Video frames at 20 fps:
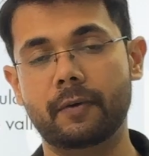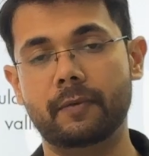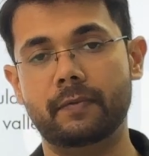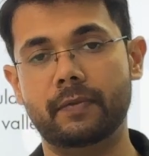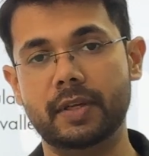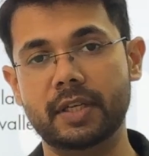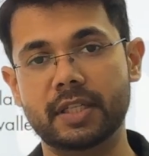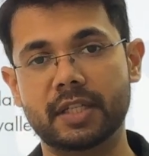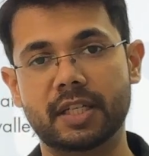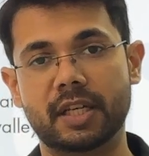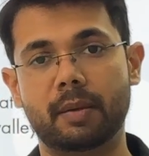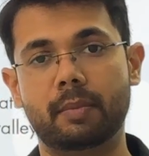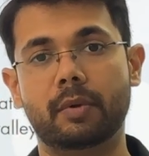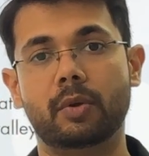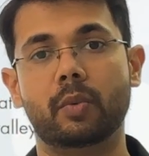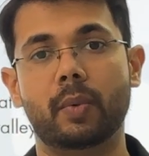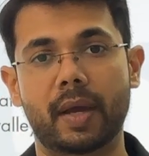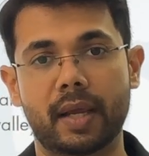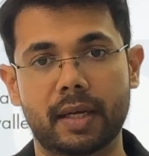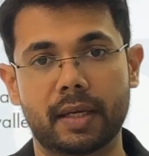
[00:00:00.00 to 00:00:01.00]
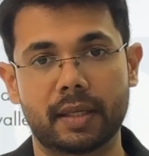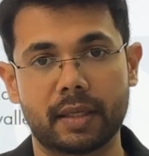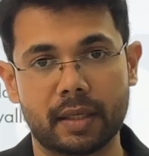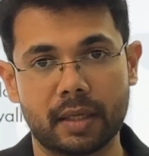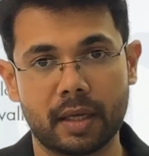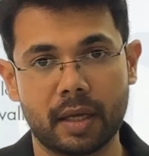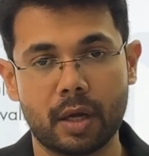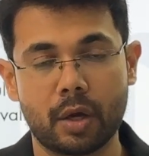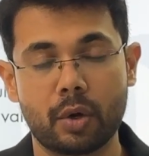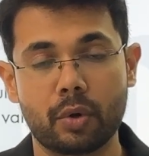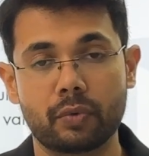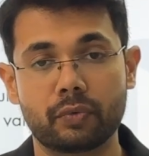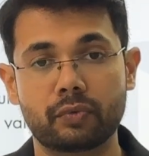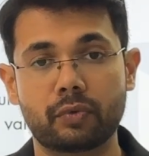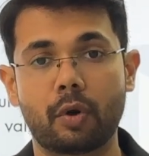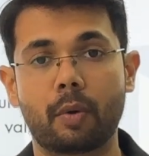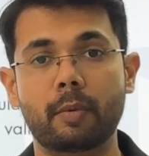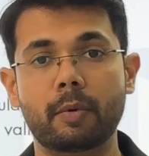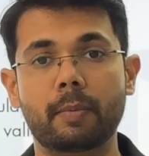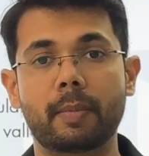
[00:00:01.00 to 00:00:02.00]
a V-shaped valley
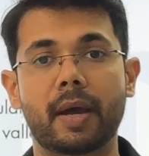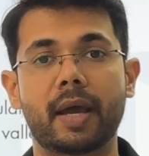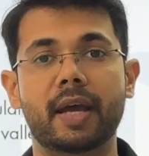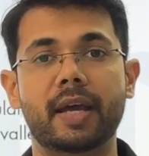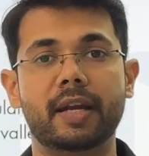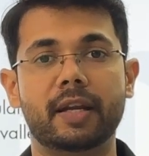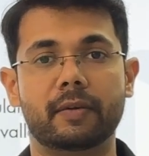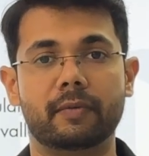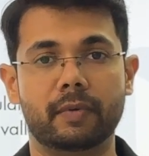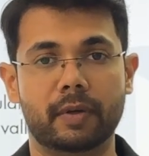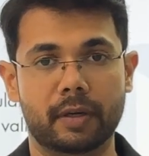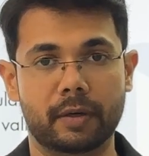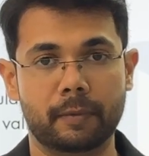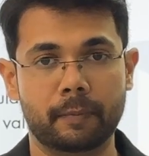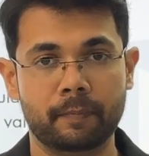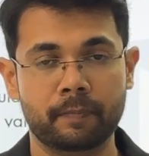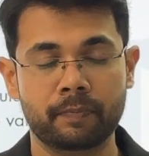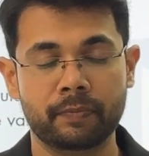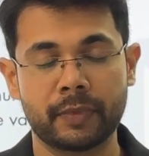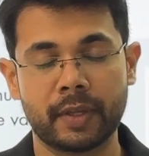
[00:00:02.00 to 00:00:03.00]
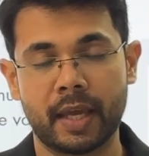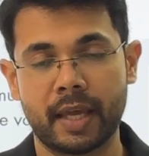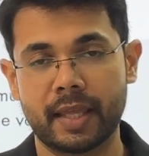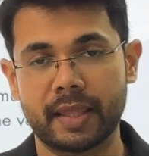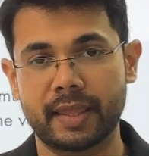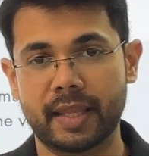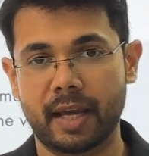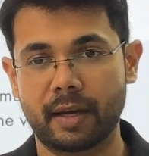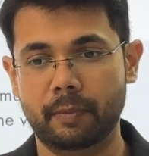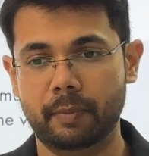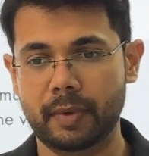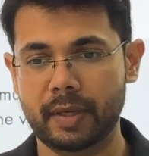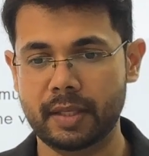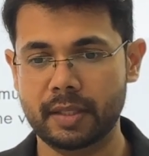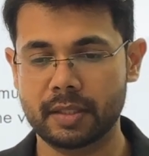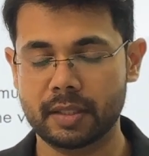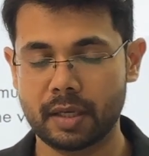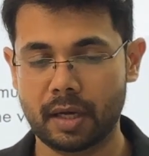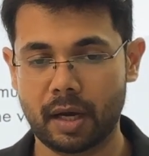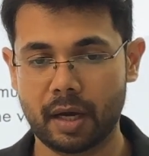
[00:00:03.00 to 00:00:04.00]
formed by a river. That
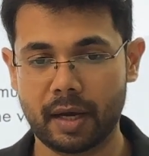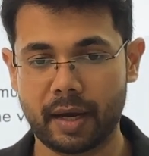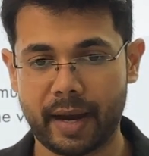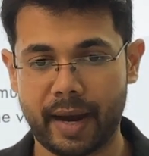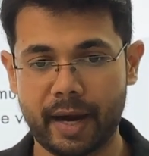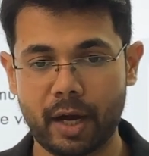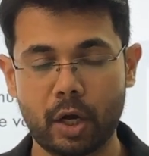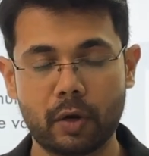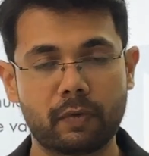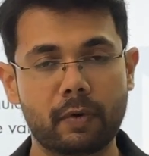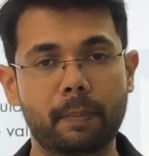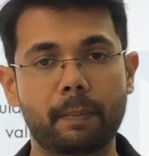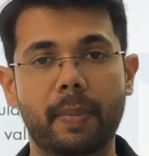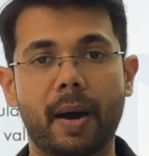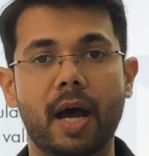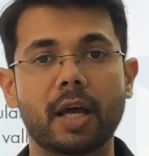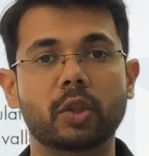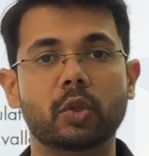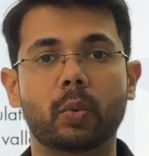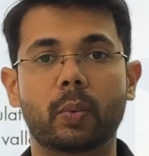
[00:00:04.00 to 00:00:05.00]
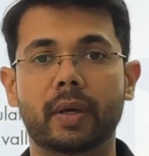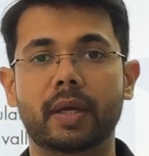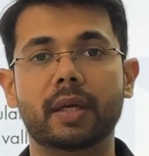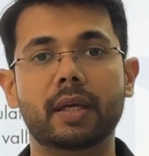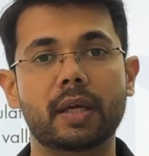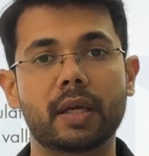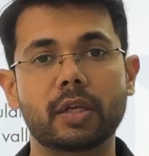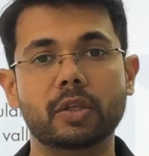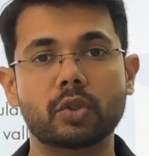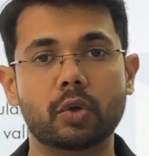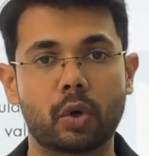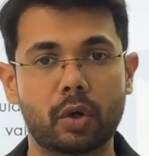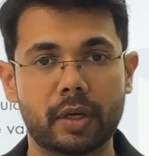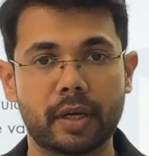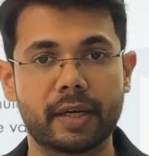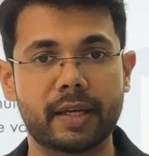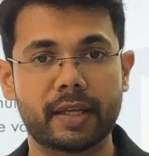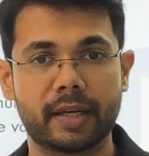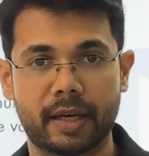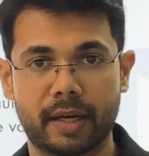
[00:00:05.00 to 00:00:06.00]
means a kind of a pathway is
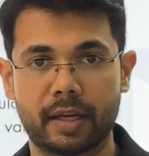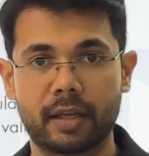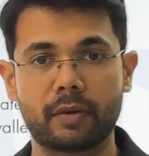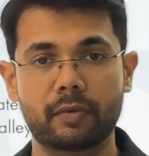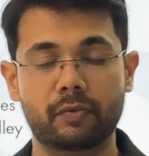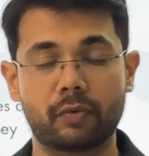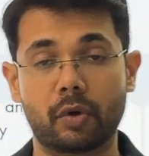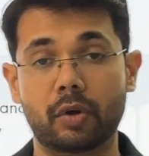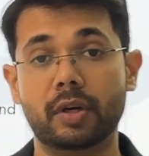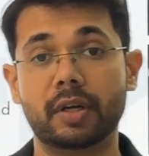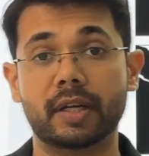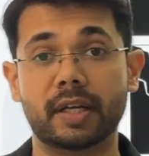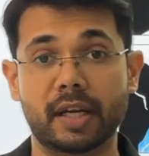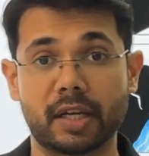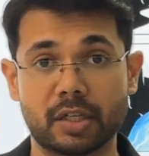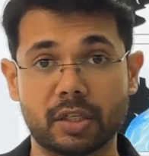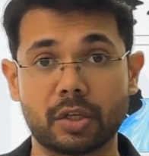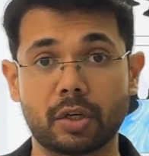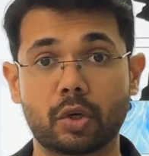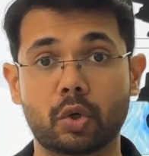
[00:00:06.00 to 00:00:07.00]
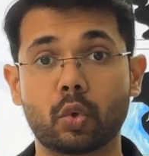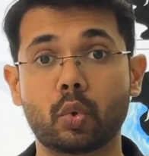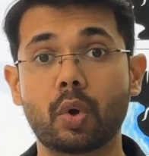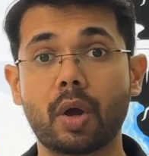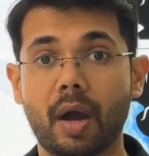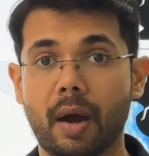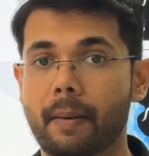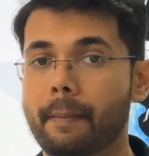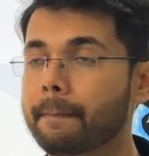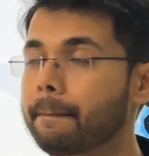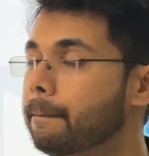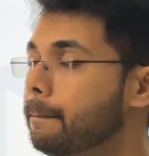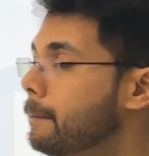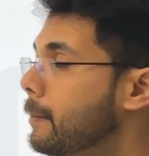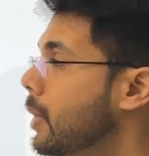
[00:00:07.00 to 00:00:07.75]
already ready for a glacier to come.